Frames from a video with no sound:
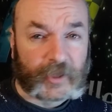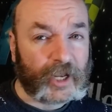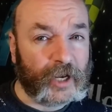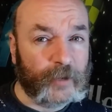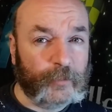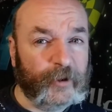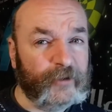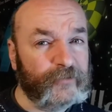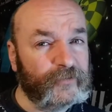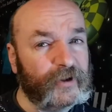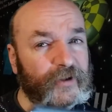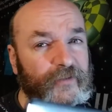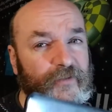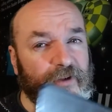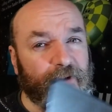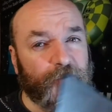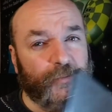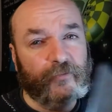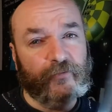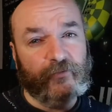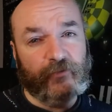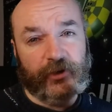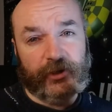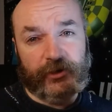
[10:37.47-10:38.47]
I bet
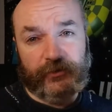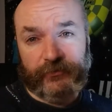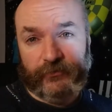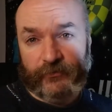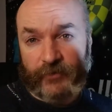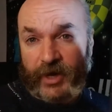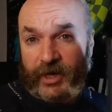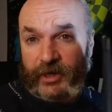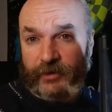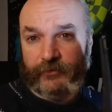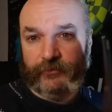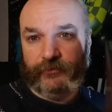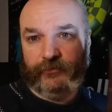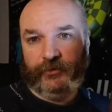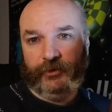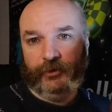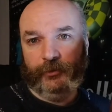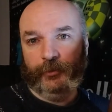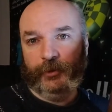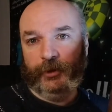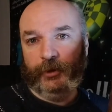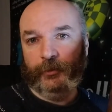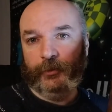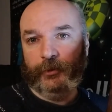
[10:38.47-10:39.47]
very few
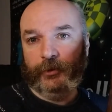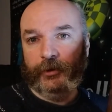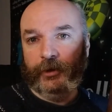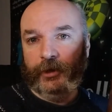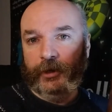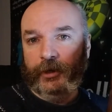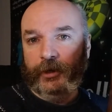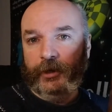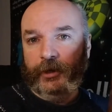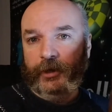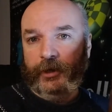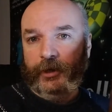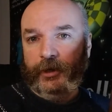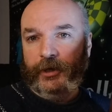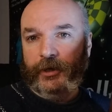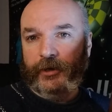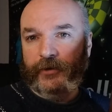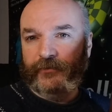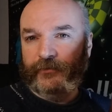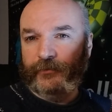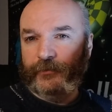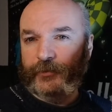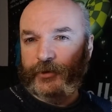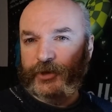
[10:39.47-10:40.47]
people
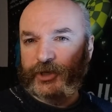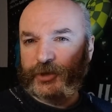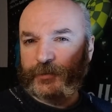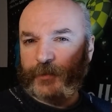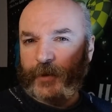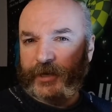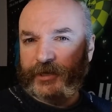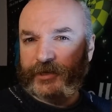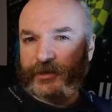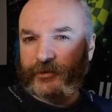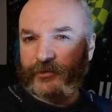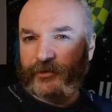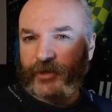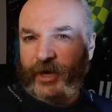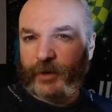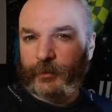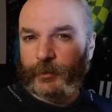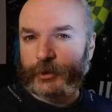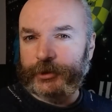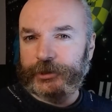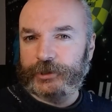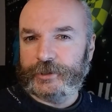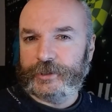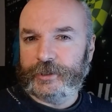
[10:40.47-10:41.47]
have spent that
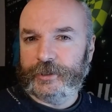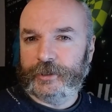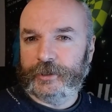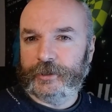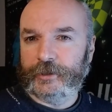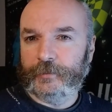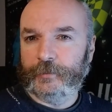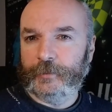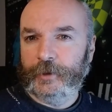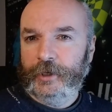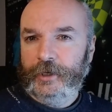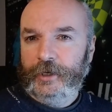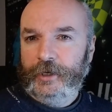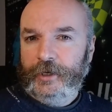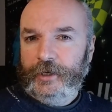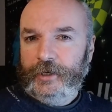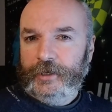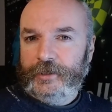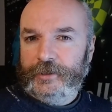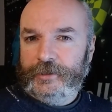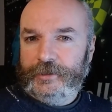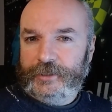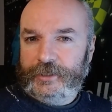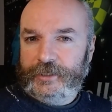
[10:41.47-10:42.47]
much time
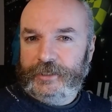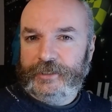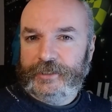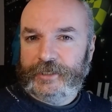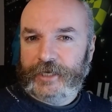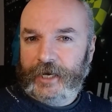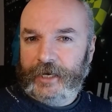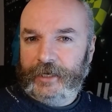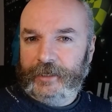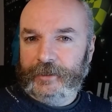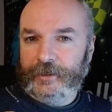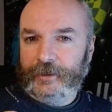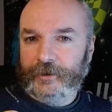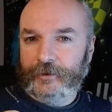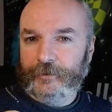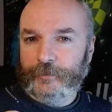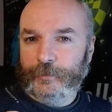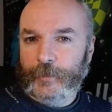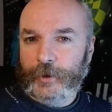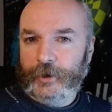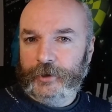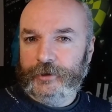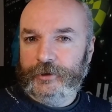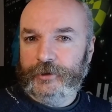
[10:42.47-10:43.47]
detailing the
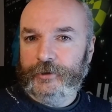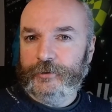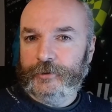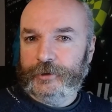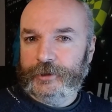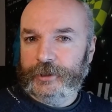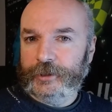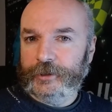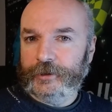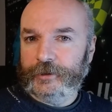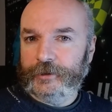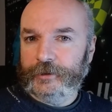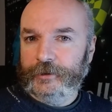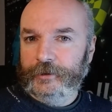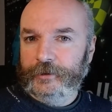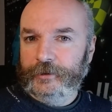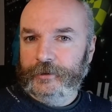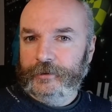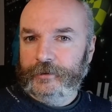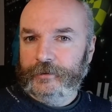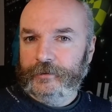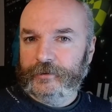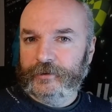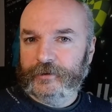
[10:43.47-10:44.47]
minutiae,
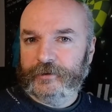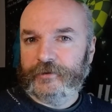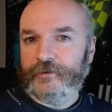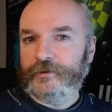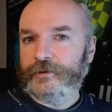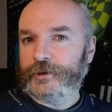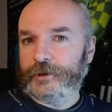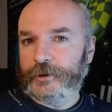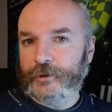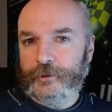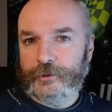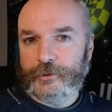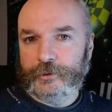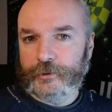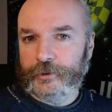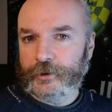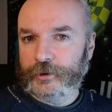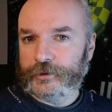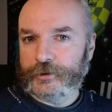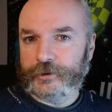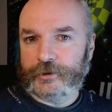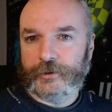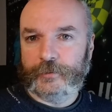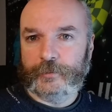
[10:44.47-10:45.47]
like social
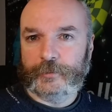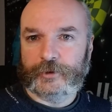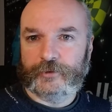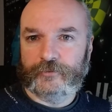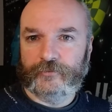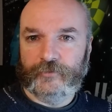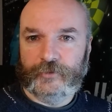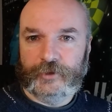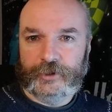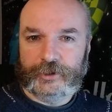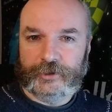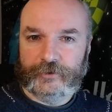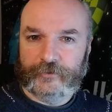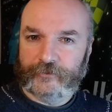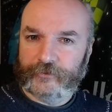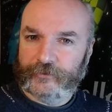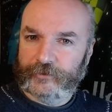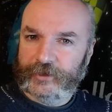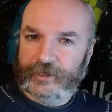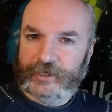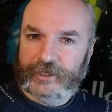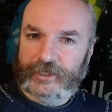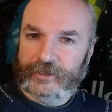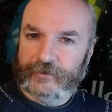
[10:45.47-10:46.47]
customs and religion
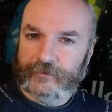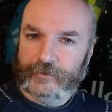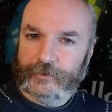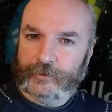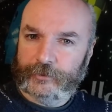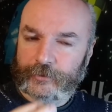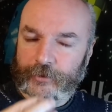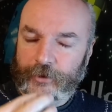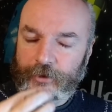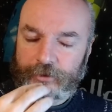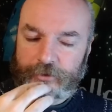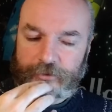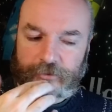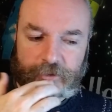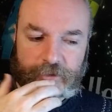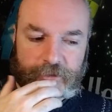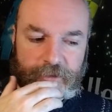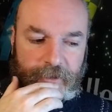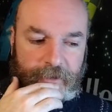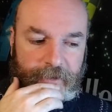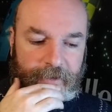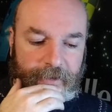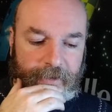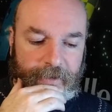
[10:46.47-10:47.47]
for individual countries.
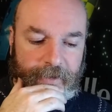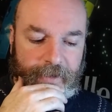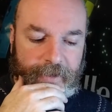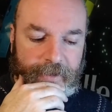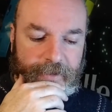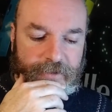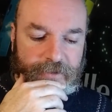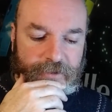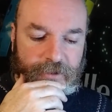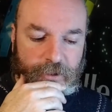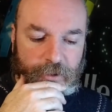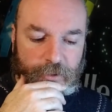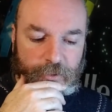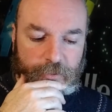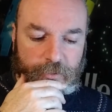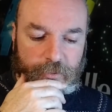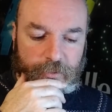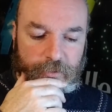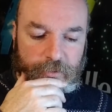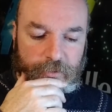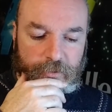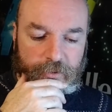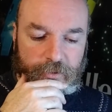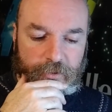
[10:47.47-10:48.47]
So
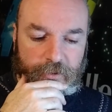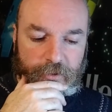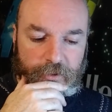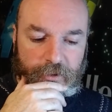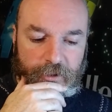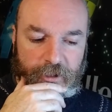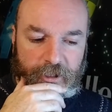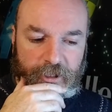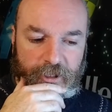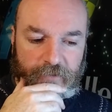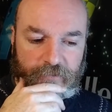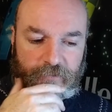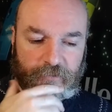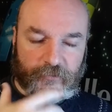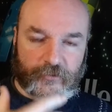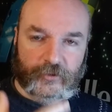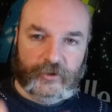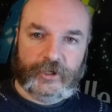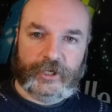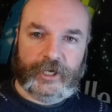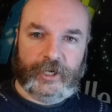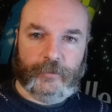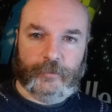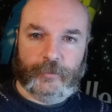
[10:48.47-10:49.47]
if you've
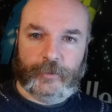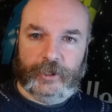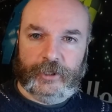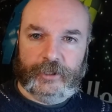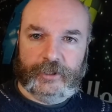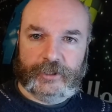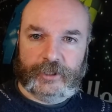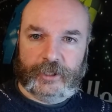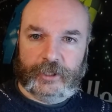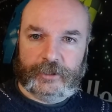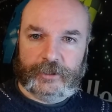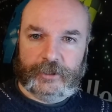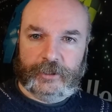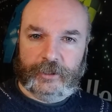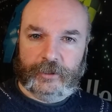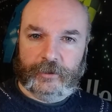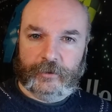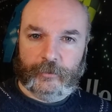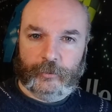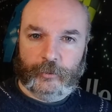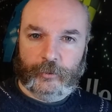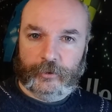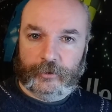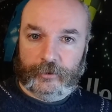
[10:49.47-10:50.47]
got a campaign
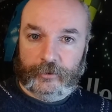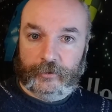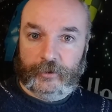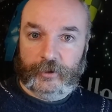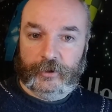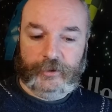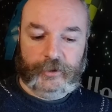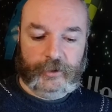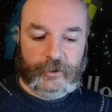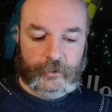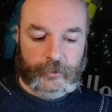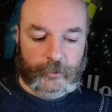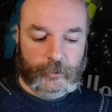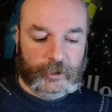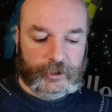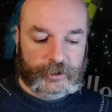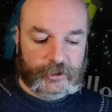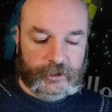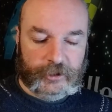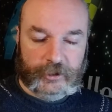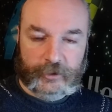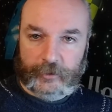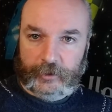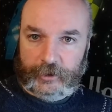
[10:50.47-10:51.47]
setting, well, I think the way
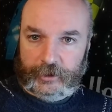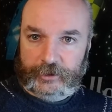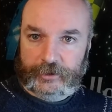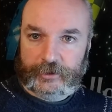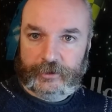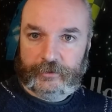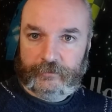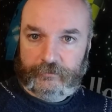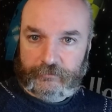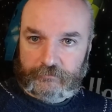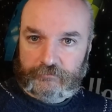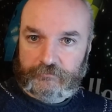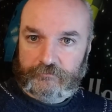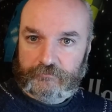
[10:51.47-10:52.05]
to do it is to